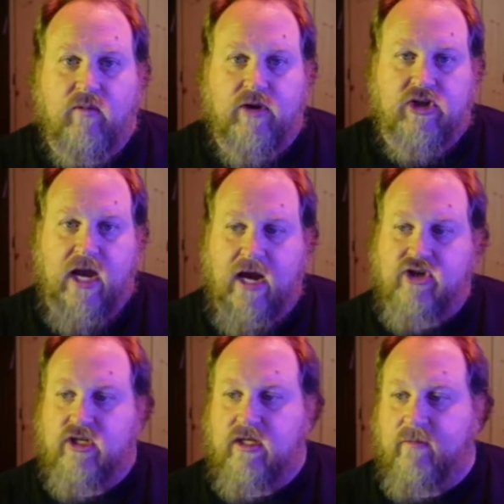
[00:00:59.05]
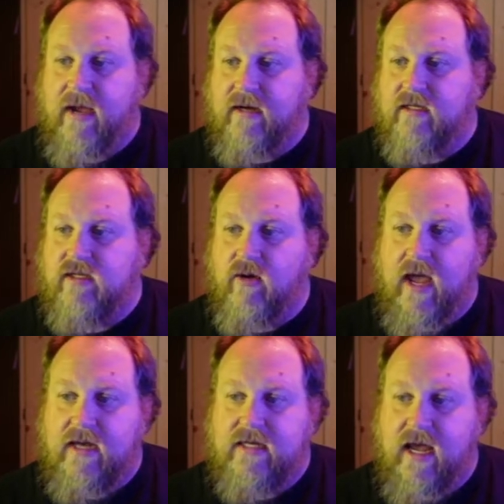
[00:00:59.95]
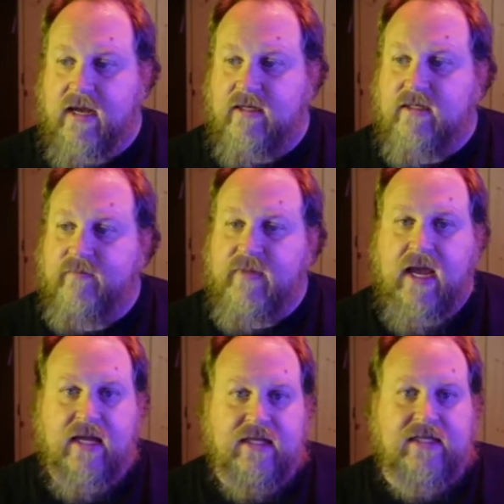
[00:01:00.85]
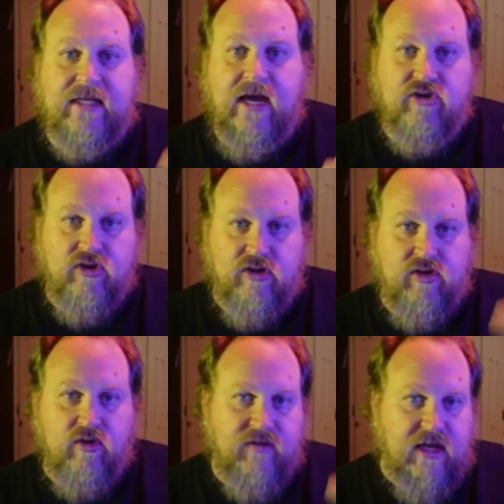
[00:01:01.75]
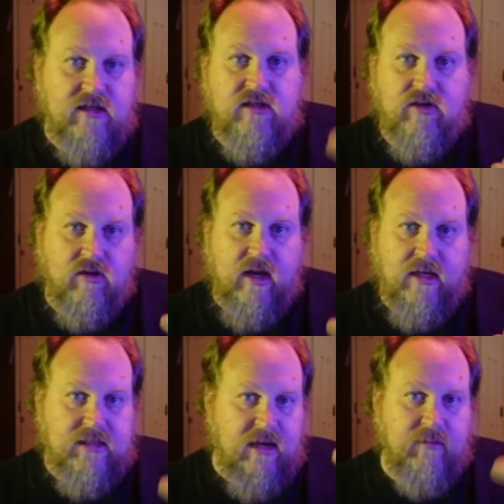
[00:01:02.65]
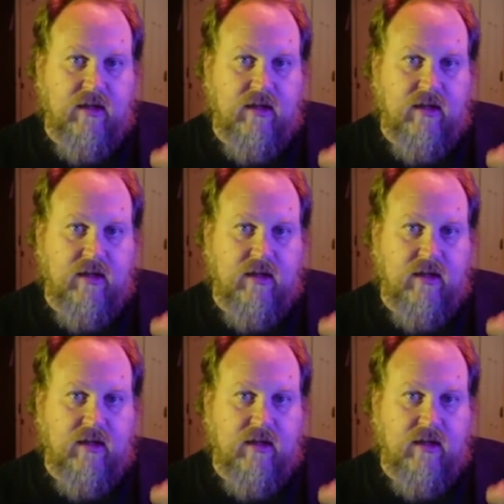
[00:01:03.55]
which actually the magnets go end to end, and this allows you to sort of insert a 10